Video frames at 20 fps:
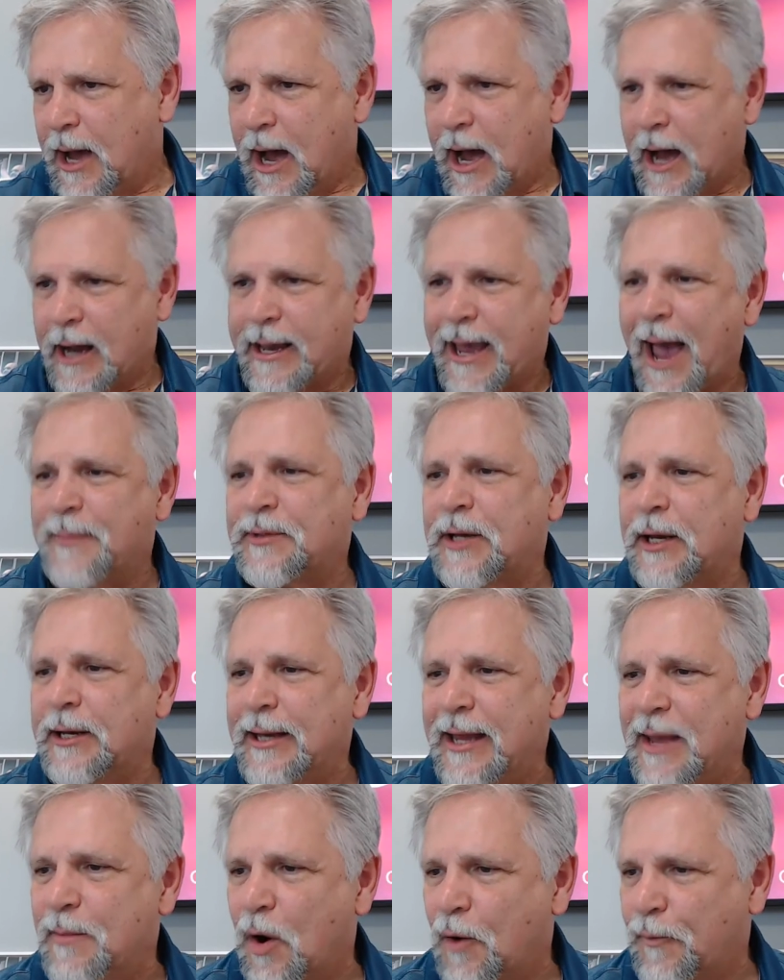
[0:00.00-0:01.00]
Uh, Captain
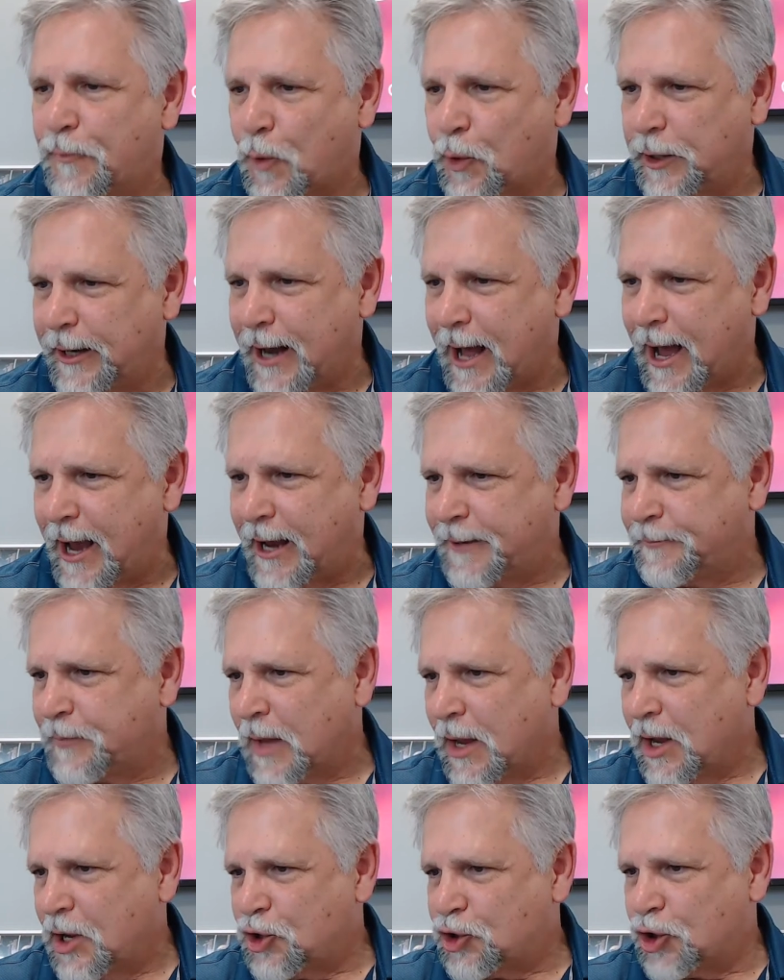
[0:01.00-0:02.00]
Nemo
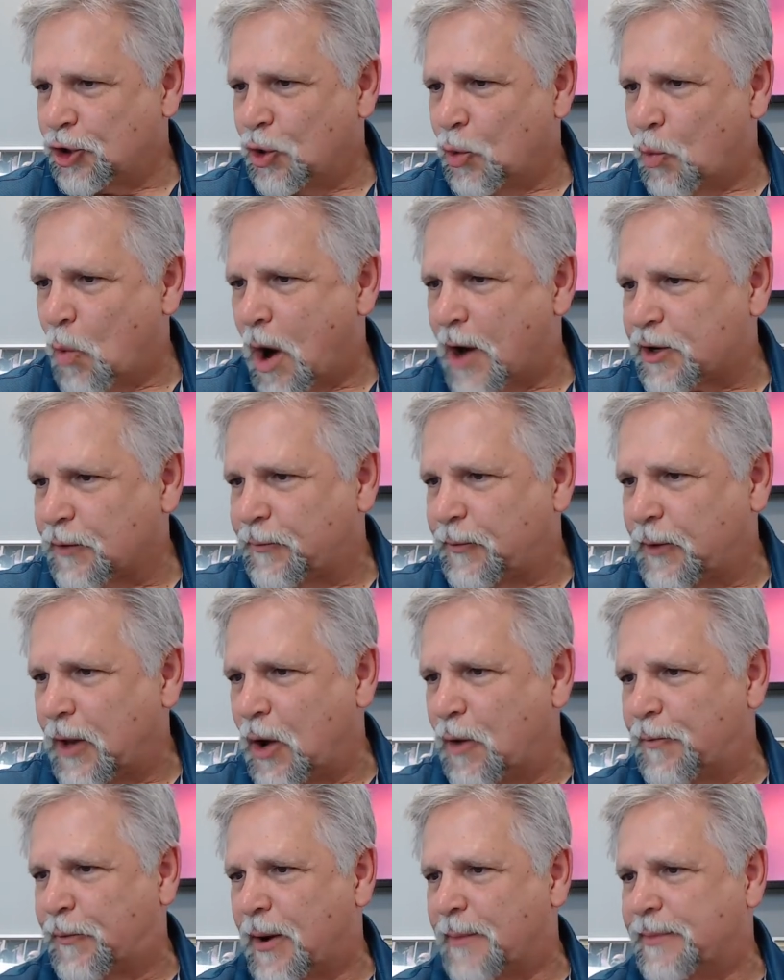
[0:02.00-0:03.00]
forty-nine. Should the water
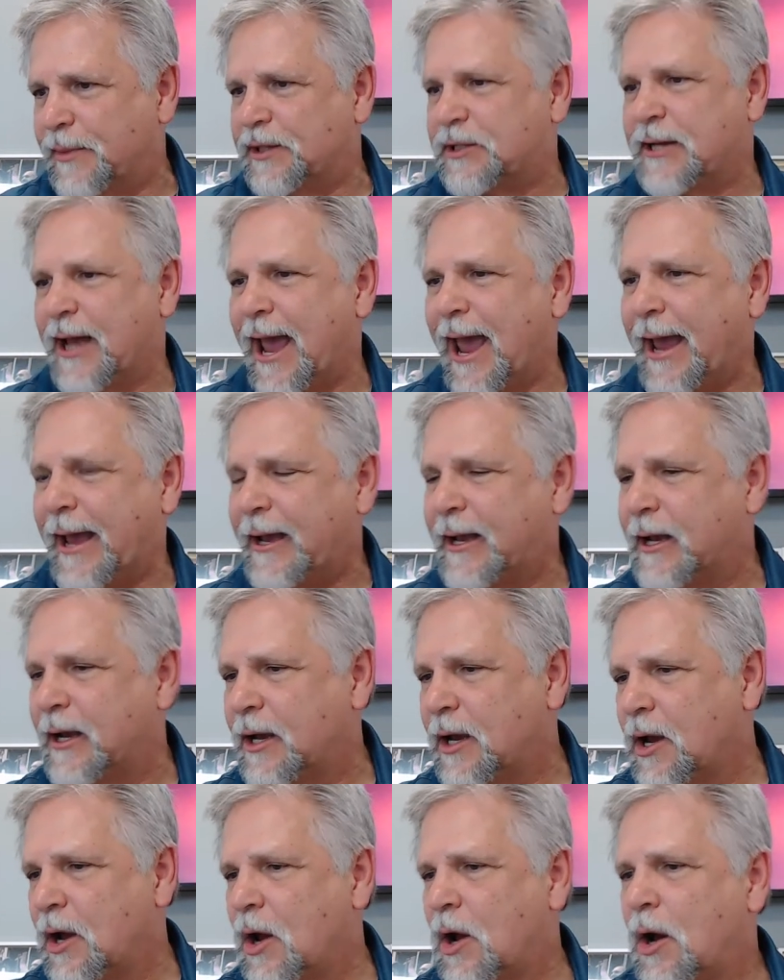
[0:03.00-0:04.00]
flow from the tank
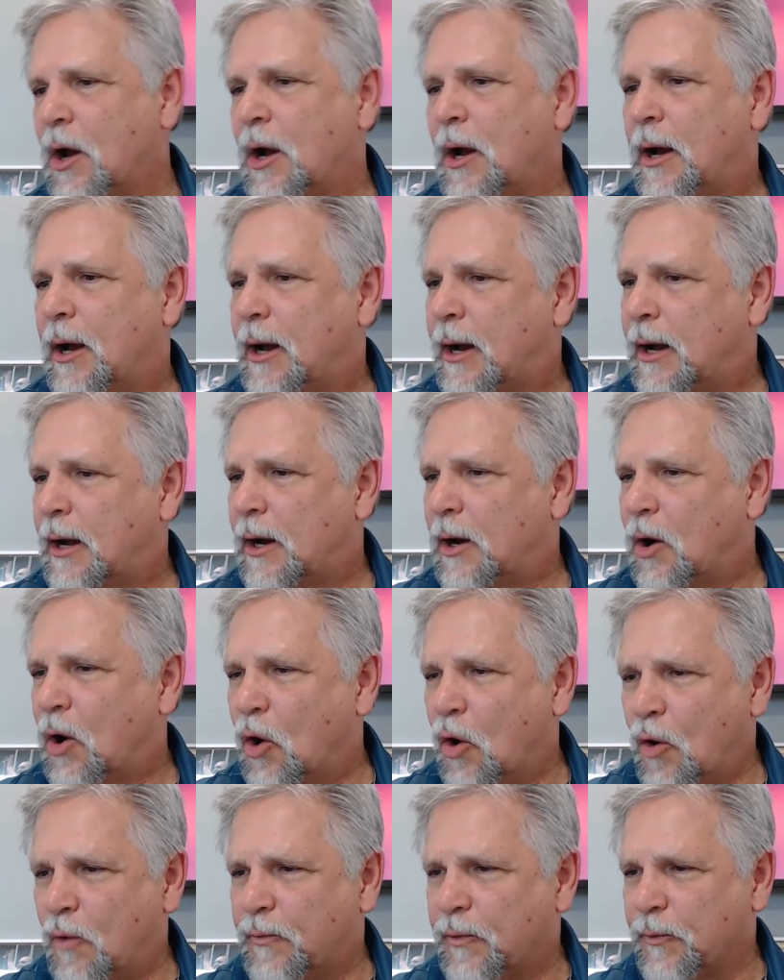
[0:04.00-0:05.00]

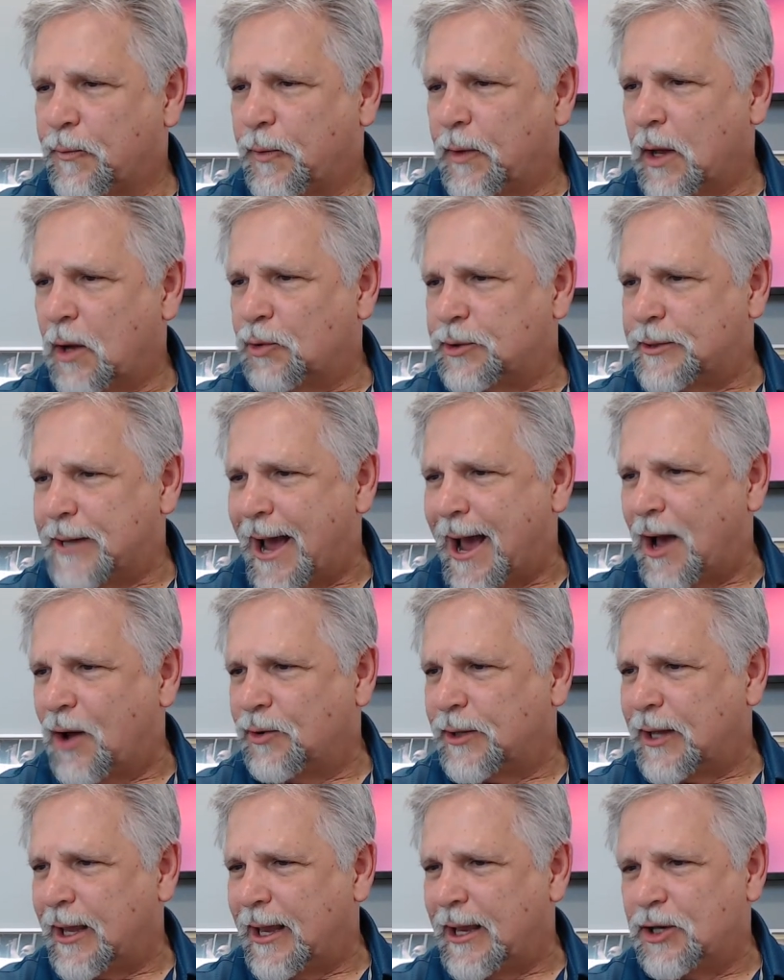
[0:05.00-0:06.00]
overflow
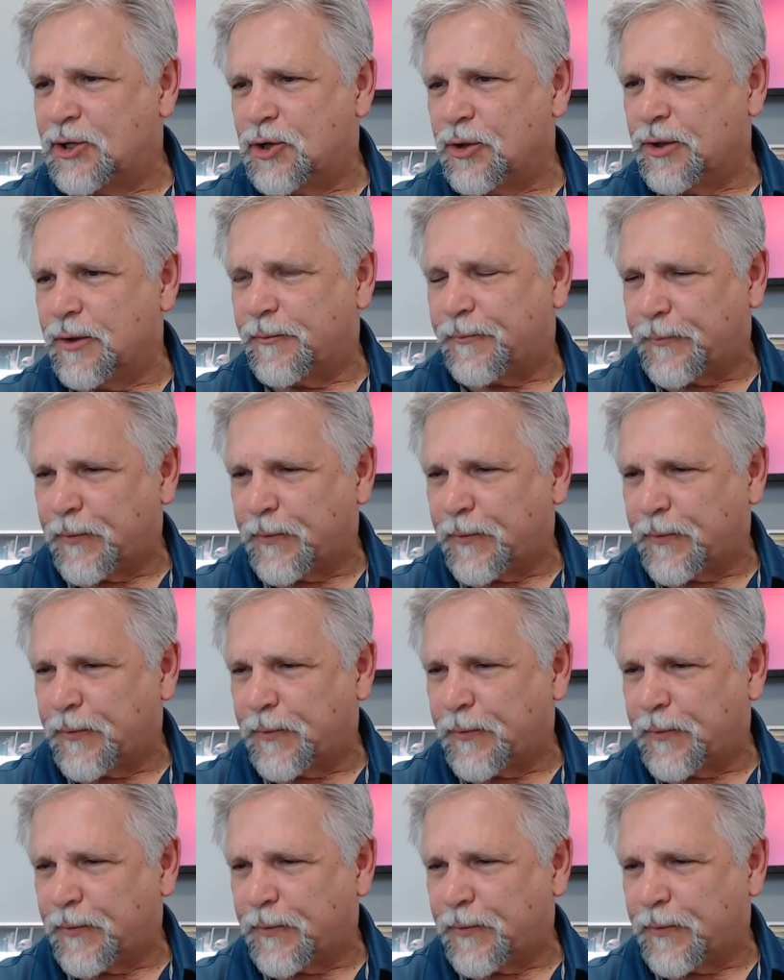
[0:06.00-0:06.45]
down into the